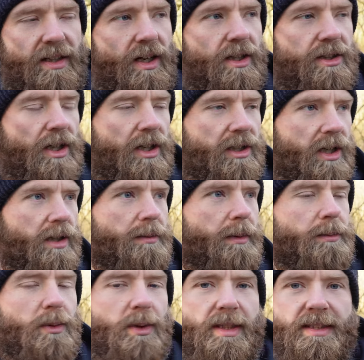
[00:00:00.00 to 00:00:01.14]
I, I can't
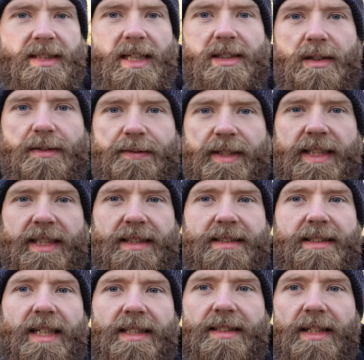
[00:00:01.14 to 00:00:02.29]
remember what it said. I think it
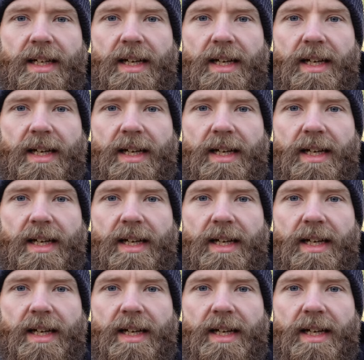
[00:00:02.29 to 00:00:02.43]
said